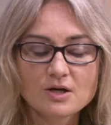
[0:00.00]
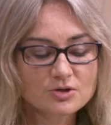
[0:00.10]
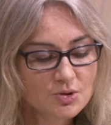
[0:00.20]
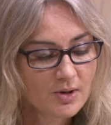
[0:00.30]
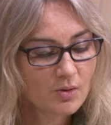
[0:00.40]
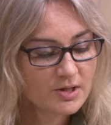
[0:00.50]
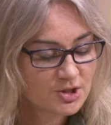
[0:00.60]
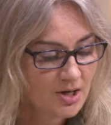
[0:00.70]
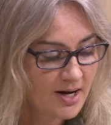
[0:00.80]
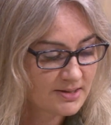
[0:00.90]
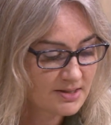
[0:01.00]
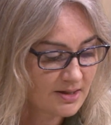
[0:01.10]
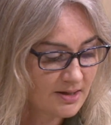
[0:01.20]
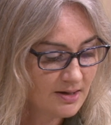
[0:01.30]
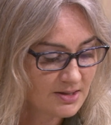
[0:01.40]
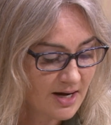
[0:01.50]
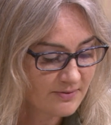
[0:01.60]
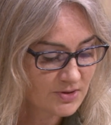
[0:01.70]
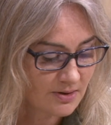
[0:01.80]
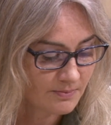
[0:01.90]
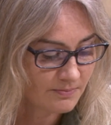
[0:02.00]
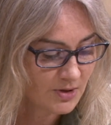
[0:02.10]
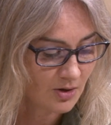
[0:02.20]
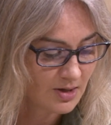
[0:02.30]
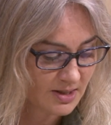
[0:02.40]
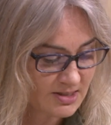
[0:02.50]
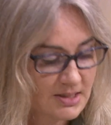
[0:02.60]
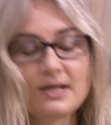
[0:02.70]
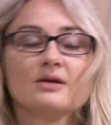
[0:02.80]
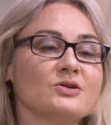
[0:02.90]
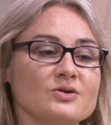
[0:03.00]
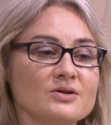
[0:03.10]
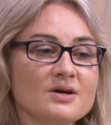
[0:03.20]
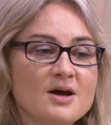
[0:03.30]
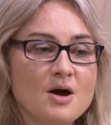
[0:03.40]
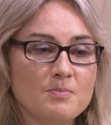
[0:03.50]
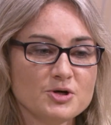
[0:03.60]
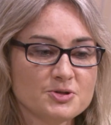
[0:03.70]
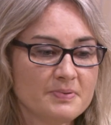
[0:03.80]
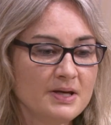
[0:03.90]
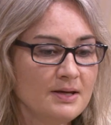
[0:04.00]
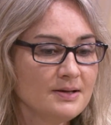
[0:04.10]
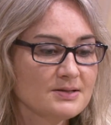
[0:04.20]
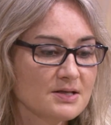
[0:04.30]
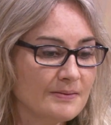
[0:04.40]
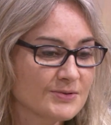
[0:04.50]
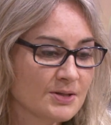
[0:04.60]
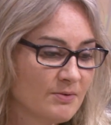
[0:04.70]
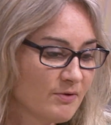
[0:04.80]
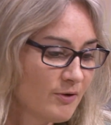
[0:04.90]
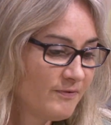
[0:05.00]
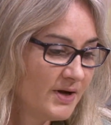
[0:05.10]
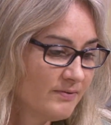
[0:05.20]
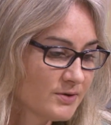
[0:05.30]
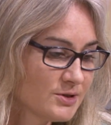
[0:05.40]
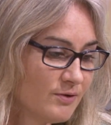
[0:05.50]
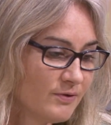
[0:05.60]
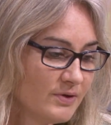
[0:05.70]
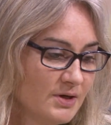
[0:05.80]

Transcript: so we always try to have some, kind of standard bush beans. Some of our favorites over the